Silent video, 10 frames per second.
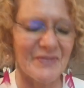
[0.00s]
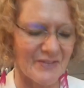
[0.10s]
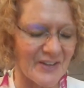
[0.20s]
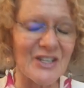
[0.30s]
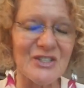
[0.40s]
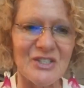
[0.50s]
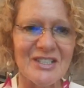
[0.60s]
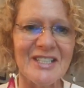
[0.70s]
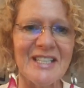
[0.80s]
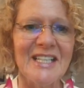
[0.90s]

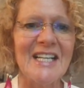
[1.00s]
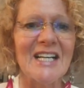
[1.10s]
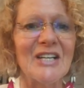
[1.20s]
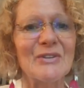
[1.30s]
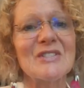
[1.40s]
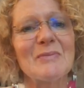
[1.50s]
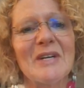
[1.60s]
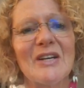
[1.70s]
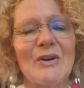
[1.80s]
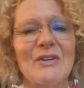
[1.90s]
fiction, and also
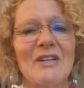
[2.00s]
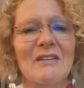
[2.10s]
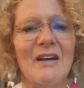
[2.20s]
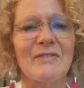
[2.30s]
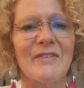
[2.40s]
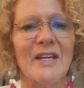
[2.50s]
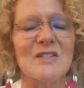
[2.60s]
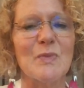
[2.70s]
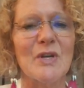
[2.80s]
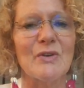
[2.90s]
my own life
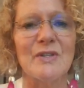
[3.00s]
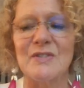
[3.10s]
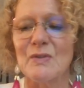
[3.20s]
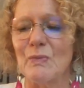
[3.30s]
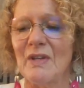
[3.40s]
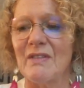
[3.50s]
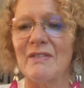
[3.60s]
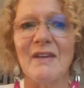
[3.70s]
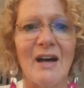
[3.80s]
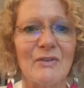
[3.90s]
experience
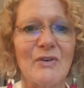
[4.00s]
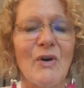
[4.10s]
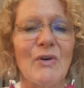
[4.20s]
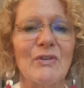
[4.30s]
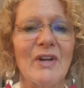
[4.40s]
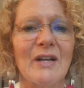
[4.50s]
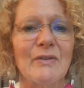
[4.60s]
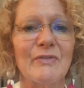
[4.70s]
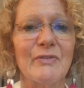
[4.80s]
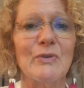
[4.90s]
with alcohol
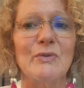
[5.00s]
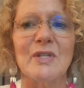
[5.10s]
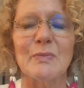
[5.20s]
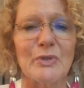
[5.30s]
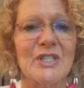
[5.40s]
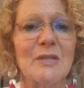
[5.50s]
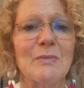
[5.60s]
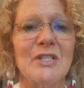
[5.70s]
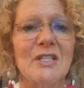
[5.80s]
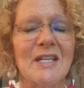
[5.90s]
and food, body
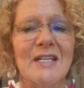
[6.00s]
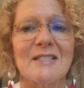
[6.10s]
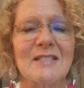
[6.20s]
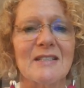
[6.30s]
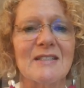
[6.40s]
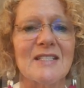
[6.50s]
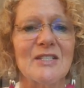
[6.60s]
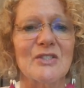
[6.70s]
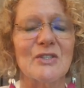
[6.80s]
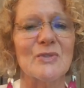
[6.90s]
image, and exercise
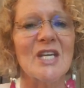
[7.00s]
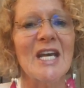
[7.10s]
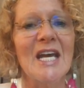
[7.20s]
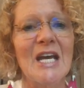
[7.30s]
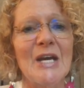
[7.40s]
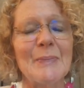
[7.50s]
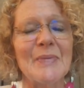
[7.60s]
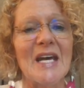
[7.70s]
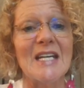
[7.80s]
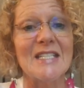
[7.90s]
issues.
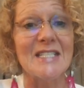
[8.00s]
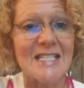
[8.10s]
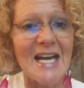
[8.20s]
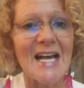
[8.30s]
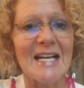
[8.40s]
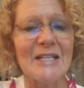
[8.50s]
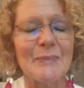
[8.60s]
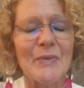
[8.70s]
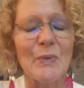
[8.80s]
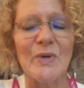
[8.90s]
And
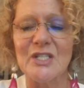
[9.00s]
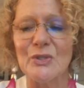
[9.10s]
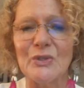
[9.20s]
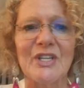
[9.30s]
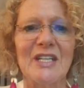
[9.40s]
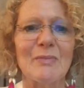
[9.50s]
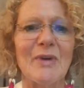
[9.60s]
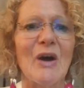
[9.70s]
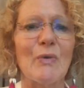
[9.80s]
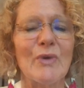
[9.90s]
today we're talking
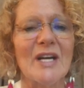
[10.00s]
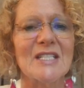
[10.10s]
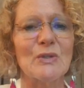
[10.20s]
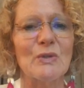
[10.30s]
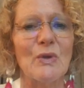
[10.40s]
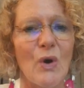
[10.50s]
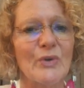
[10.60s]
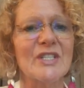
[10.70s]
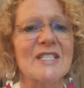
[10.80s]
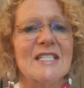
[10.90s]
about radical
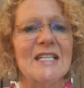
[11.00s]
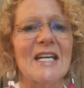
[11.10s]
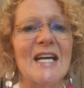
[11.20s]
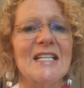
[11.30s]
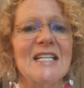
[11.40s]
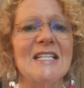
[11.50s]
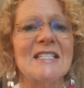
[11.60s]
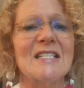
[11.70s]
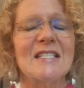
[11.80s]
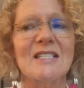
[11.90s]
honesty, and
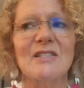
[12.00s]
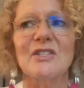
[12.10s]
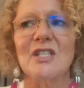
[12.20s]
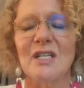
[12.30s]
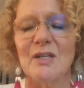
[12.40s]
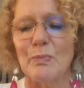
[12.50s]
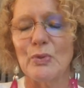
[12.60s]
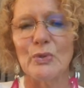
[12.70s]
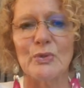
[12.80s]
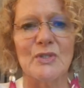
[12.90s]
it's such an
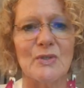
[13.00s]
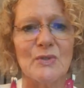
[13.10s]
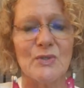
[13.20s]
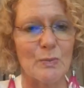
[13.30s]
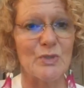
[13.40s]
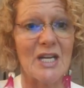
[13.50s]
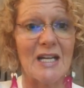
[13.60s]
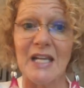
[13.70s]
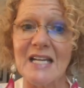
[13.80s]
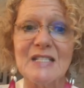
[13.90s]
important
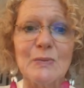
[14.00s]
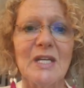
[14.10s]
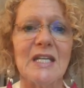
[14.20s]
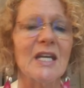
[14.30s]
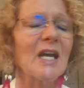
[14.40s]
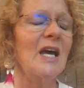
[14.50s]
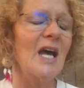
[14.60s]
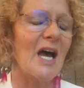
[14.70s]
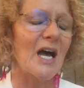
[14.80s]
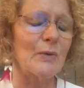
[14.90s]
subject. Last week
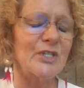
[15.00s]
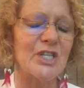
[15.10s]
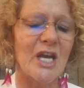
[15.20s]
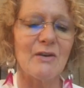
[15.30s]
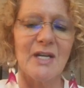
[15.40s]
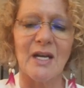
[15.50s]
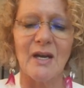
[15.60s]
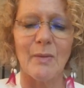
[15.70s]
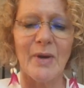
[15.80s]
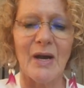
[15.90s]
I was
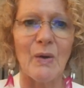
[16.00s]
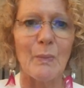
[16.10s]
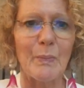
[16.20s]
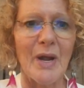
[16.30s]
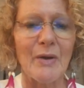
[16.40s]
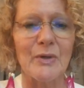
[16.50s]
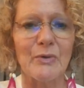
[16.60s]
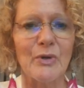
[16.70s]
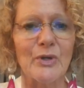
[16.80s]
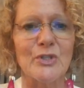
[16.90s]
sharing about bearing a
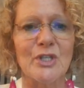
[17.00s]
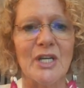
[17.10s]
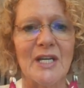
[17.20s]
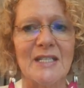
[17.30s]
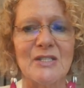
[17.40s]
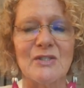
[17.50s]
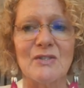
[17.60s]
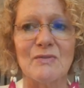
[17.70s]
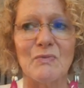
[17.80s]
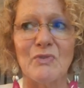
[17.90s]
grudge and
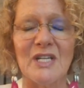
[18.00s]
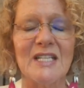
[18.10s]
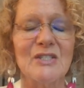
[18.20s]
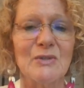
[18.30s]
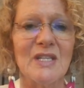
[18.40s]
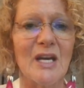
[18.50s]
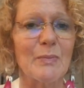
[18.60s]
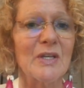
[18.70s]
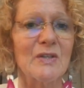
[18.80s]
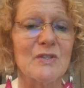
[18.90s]
just really doing
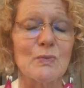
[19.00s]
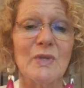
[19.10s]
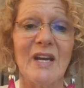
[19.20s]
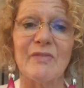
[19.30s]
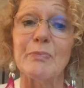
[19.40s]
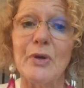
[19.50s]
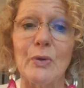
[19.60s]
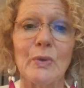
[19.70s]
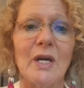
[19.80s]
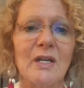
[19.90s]
that because we have
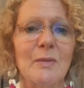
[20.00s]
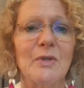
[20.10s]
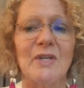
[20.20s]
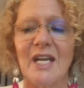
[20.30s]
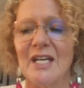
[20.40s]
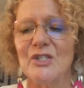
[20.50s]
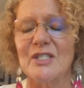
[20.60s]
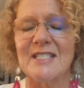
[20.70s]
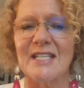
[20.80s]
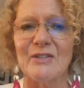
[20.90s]
poor
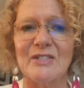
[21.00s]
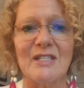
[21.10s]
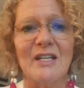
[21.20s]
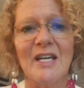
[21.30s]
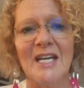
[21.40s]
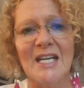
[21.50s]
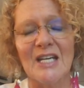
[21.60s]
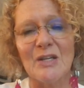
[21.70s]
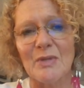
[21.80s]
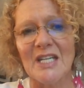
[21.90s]
communication skills, and that
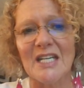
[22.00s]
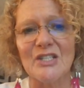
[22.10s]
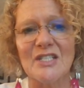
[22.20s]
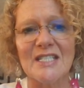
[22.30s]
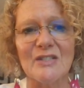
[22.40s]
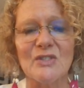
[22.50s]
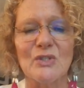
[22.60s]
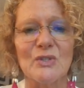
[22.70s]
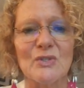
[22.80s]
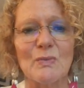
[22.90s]
communication skills are
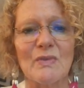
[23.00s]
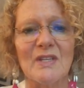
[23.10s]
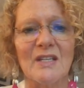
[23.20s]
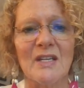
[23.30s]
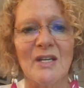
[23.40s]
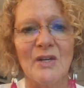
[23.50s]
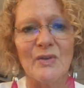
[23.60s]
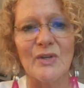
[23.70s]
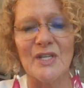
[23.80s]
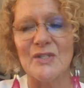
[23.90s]
not something
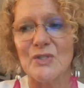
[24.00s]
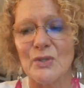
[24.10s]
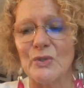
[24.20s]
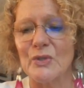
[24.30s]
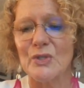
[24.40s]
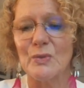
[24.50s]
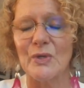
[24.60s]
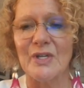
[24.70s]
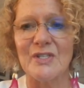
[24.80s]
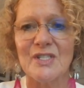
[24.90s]
that is taught to
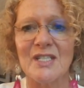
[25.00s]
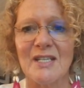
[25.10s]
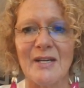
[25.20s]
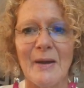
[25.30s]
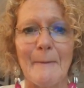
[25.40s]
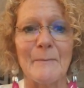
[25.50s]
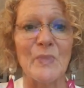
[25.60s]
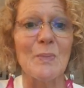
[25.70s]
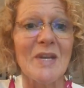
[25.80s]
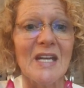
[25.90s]
us.
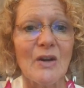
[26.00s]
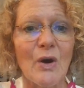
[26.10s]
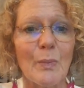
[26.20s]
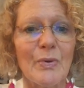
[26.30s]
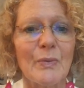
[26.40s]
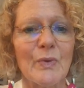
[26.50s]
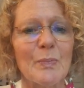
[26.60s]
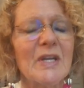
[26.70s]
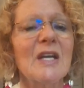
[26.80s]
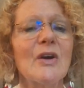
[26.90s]
We pick it up. We
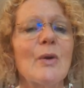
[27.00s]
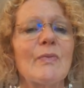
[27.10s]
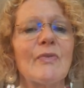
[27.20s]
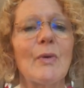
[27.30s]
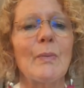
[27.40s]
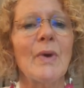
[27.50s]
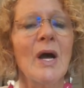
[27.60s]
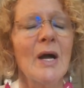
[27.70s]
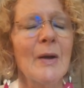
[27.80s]
pick it up from